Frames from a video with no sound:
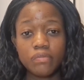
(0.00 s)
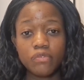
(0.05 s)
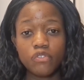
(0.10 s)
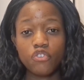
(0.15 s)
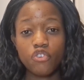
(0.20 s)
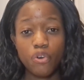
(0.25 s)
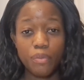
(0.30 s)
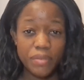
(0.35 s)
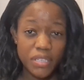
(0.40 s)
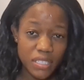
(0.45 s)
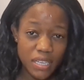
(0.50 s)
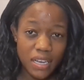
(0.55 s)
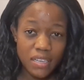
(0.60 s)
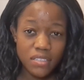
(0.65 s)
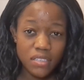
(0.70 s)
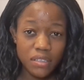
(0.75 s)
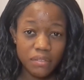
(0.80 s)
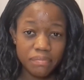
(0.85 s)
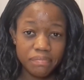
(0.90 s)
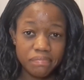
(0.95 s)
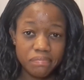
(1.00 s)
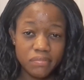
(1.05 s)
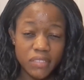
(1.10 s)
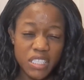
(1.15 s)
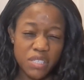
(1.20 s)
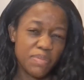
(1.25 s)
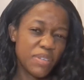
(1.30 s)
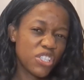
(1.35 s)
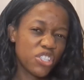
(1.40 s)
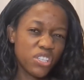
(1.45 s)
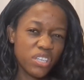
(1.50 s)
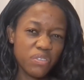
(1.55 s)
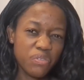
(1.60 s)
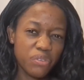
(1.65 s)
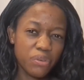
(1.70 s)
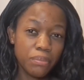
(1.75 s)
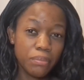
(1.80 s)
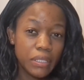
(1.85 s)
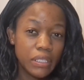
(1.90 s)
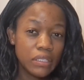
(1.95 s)
traumatizing, especially
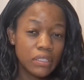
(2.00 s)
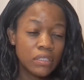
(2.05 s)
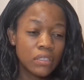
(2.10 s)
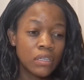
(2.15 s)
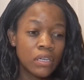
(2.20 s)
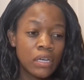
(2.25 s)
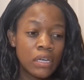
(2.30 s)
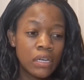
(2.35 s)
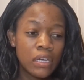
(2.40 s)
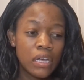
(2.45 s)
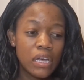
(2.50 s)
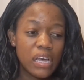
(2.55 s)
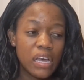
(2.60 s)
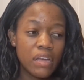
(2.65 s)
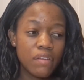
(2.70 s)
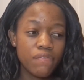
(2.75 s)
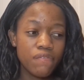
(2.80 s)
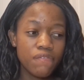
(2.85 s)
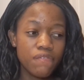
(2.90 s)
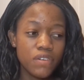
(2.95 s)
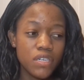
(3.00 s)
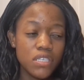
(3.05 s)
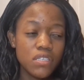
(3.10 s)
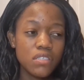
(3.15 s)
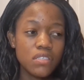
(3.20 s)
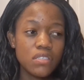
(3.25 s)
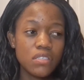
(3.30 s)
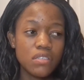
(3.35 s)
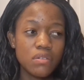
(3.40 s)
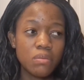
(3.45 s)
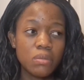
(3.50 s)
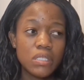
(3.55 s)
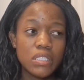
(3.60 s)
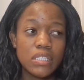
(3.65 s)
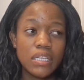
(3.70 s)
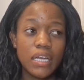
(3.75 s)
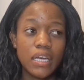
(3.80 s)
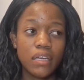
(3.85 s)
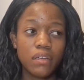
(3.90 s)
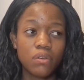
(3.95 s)
for me. At first it
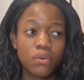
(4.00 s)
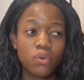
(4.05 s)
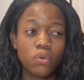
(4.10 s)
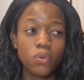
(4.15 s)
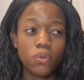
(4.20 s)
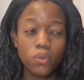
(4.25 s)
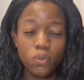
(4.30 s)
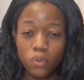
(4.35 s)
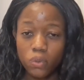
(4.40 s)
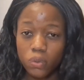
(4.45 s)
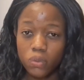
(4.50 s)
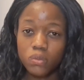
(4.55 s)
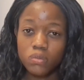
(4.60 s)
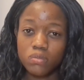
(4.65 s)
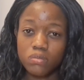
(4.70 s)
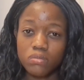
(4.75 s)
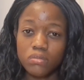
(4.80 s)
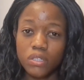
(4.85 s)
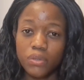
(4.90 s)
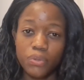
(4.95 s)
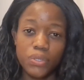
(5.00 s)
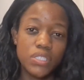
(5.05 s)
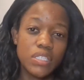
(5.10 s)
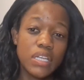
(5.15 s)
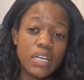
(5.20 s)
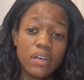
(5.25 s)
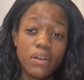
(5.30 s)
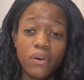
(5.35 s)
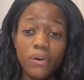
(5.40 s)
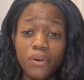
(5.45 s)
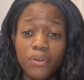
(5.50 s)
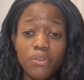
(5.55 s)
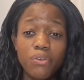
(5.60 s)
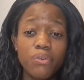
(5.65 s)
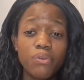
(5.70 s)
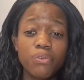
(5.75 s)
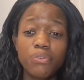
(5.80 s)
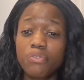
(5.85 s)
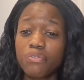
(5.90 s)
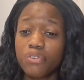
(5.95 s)
was like cool, it was like, oh,
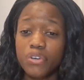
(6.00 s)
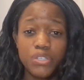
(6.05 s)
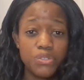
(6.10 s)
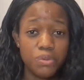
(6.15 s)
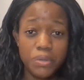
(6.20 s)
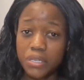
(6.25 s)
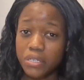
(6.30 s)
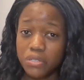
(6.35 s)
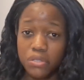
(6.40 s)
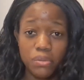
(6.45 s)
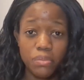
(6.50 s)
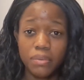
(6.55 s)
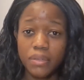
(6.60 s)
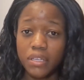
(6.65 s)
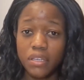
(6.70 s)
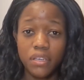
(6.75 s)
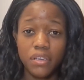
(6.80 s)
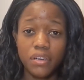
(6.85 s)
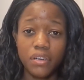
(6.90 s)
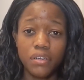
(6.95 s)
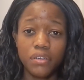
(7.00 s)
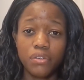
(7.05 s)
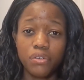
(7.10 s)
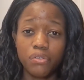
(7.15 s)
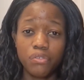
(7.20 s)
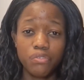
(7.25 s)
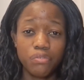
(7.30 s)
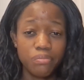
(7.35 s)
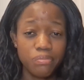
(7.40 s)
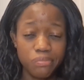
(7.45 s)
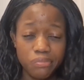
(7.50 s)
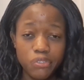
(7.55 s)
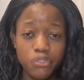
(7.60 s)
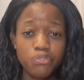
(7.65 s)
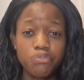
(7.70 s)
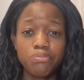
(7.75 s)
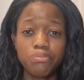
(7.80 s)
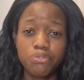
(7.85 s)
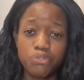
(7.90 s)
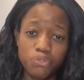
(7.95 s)
you've always wanted to be here,
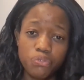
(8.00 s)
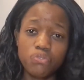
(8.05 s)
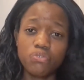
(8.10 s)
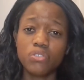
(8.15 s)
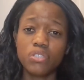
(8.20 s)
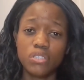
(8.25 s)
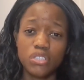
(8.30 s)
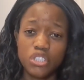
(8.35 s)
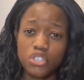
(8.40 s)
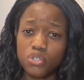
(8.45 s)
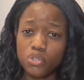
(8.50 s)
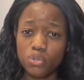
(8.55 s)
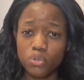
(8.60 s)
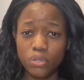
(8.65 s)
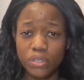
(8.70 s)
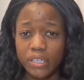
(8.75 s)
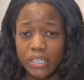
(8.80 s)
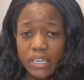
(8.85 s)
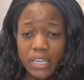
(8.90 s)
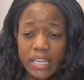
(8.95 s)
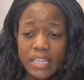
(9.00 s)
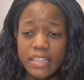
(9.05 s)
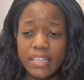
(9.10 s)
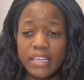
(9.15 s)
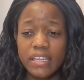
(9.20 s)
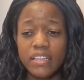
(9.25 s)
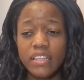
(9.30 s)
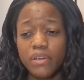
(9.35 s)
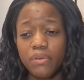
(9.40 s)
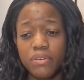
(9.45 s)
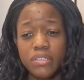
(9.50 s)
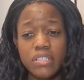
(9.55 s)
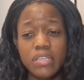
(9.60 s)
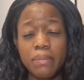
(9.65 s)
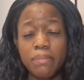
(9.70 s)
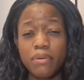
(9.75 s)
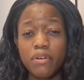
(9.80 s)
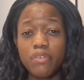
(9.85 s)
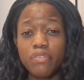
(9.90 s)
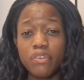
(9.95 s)
you've moved, enjoy it. And then there was a
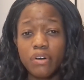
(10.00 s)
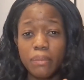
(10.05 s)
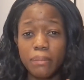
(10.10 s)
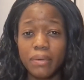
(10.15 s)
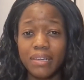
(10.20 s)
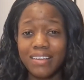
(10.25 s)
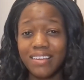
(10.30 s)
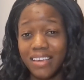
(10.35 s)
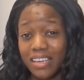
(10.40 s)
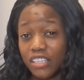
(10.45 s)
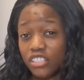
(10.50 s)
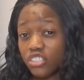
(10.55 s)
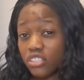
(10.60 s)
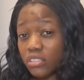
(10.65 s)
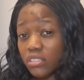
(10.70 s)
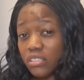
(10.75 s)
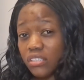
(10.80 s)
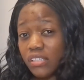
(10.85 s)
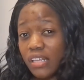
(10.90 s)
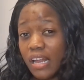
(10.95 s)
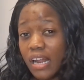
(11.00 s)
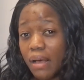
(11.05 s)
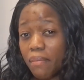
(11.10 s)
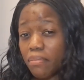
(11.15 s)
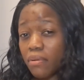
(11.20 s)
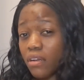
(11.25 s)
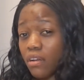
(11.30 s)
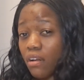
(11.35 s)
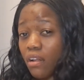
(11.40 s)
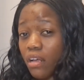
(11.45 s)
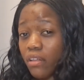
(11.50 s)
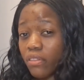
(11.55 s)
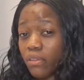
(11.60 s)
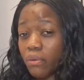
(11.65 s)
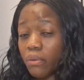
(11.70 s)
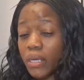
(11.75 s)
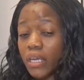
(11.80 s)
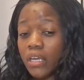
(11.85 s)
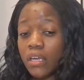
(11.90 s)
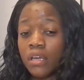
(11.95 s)
bit of complications that happened along the
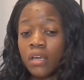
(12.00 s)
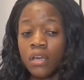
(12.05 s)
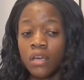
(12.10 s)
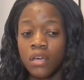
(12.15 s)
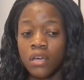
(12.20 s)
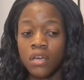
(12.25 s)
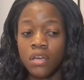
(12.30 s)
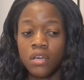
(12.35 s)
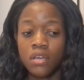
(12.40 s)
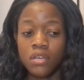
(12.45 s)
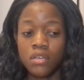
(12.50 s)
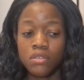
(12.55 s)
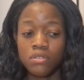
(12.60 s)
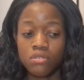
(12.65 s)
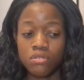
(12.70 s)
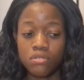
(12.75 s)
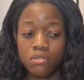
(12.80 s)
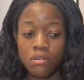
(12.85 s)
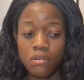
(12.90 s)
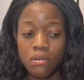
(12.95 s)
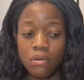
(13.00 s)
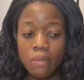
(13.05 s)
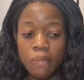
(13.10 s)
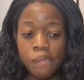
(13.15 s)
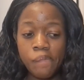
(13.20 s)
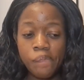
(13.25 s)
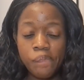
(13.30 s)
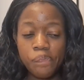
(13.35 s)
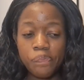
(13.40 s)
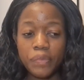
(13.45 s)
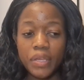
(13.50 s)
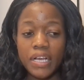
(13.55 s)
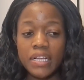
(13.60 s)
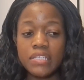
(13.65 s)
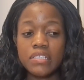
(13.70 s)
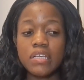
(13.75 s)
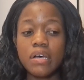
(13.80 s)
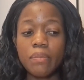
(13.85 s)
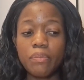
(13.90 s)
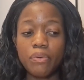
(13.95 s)
way. So
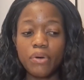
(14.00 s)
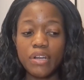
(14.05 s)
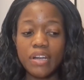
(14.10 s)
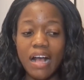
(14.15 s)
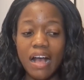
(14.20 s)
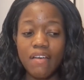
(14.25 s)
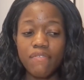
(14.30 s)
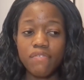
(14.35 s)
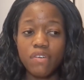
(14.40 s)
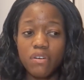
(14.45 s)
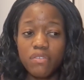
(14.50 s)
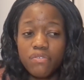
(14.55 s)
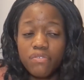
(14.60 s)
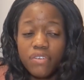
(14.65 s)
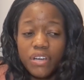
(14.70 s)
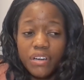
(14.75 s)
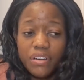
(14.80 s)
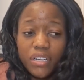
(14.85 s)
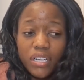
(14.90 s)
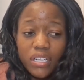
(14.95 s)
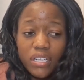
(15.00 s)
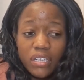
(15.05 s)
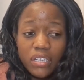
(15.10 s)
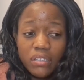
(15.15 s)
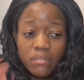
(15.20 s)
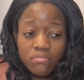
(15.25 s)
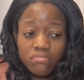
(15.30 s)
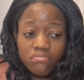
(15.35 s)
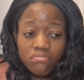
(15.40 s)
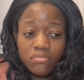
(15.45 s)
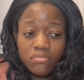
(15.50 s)
at some point I felt very